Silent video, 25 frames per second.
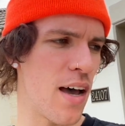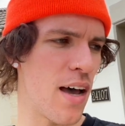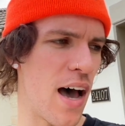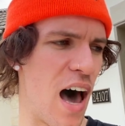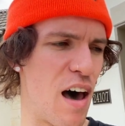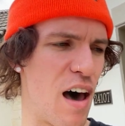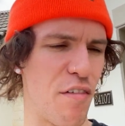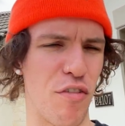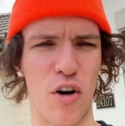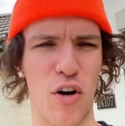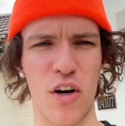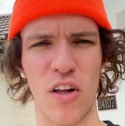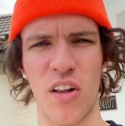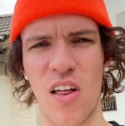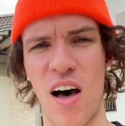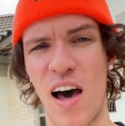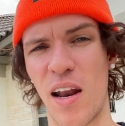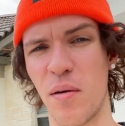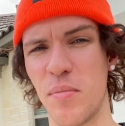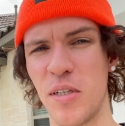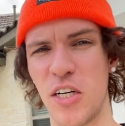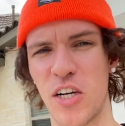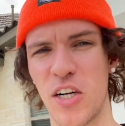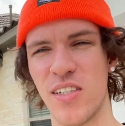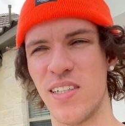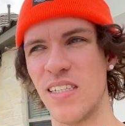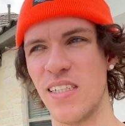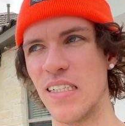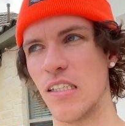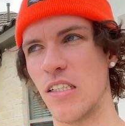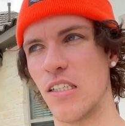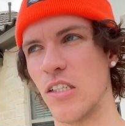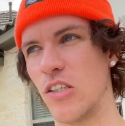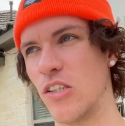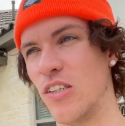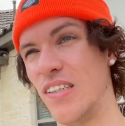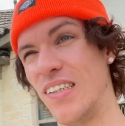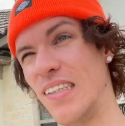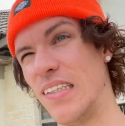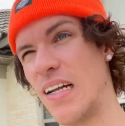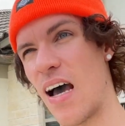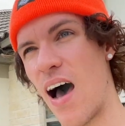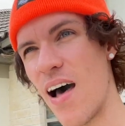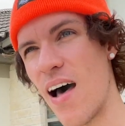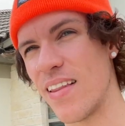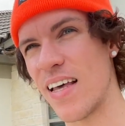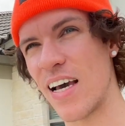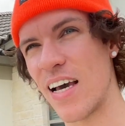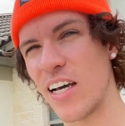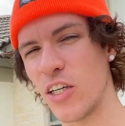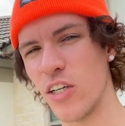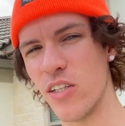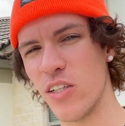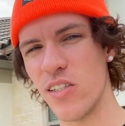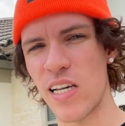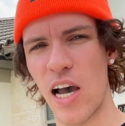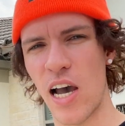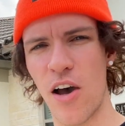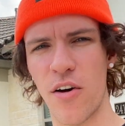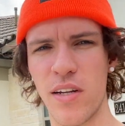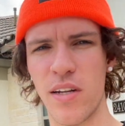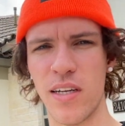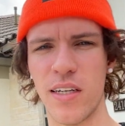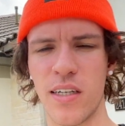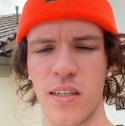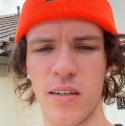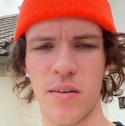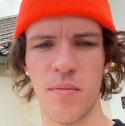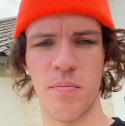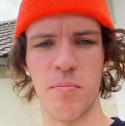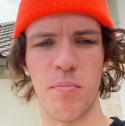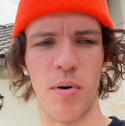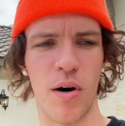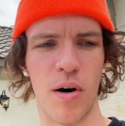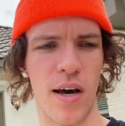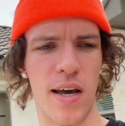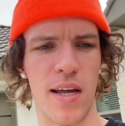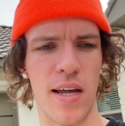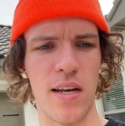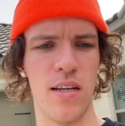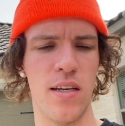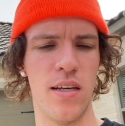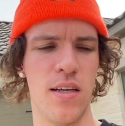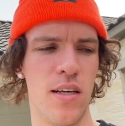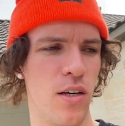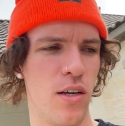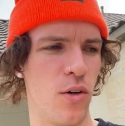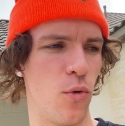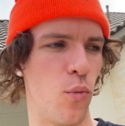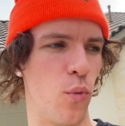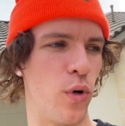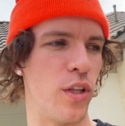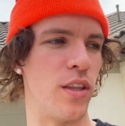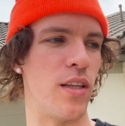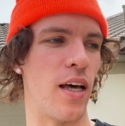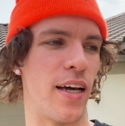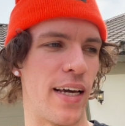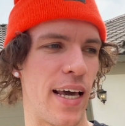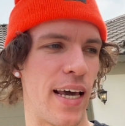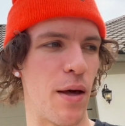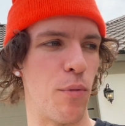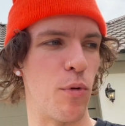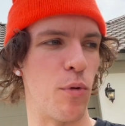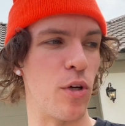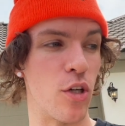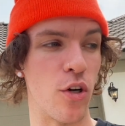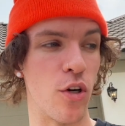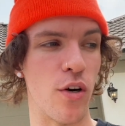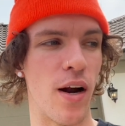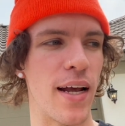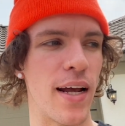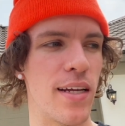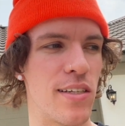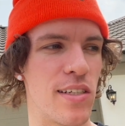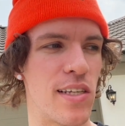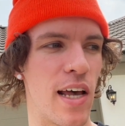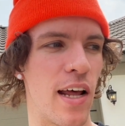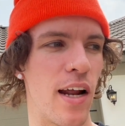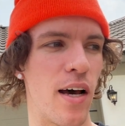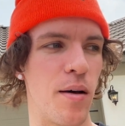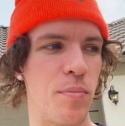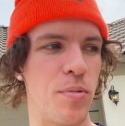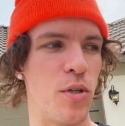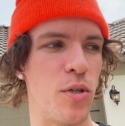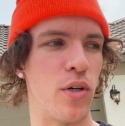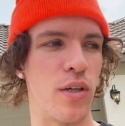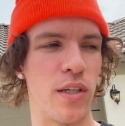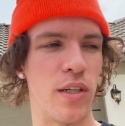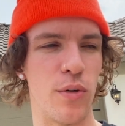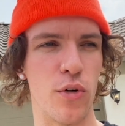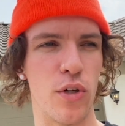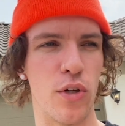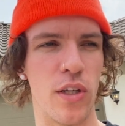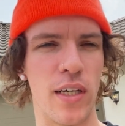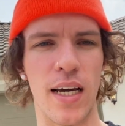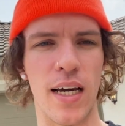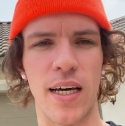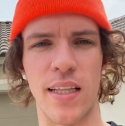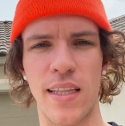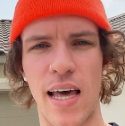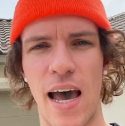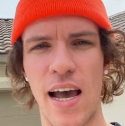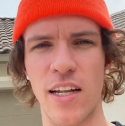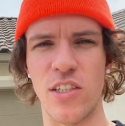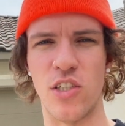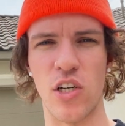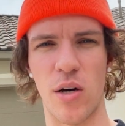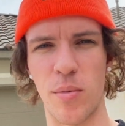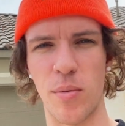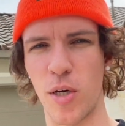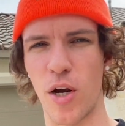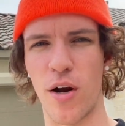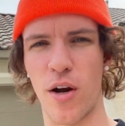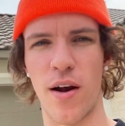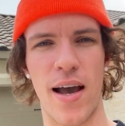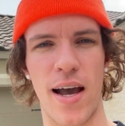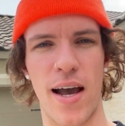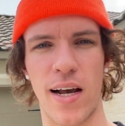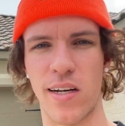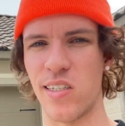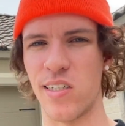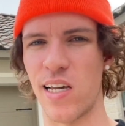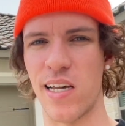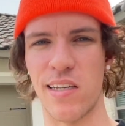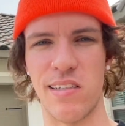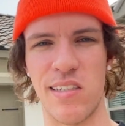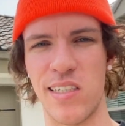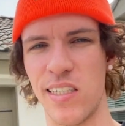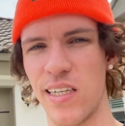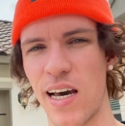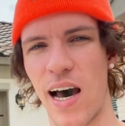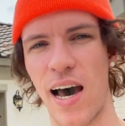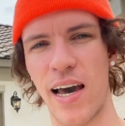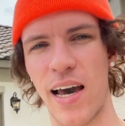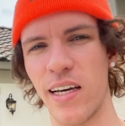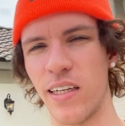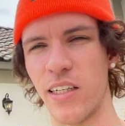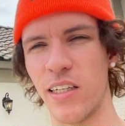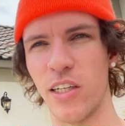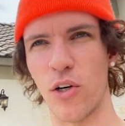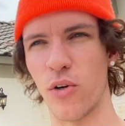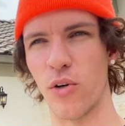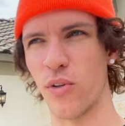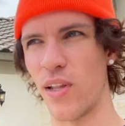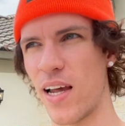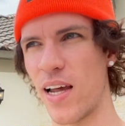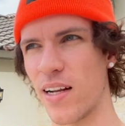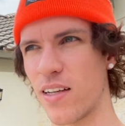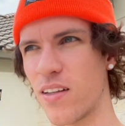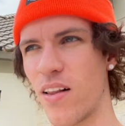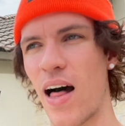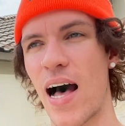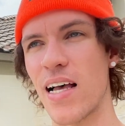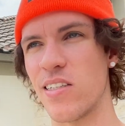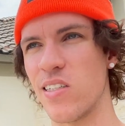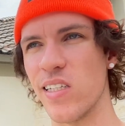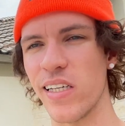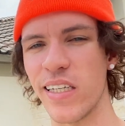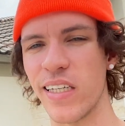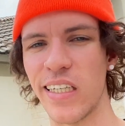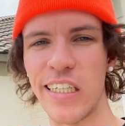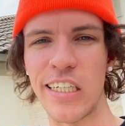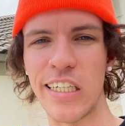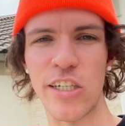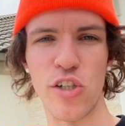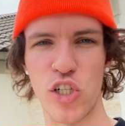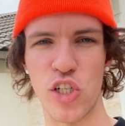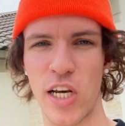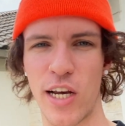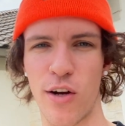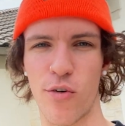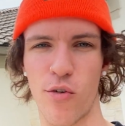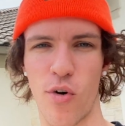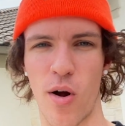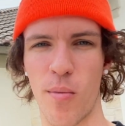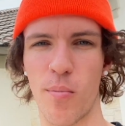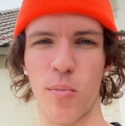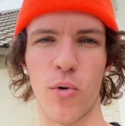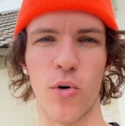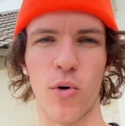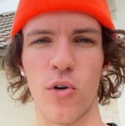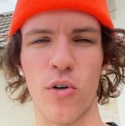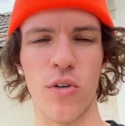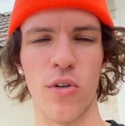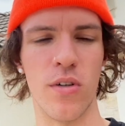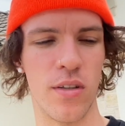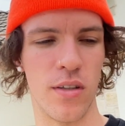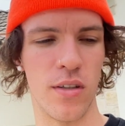I've heard a lot of BRZs that are not that good sounding, but with the right setup, you can really get that WRX, STI, you know, that classic EJ rumble.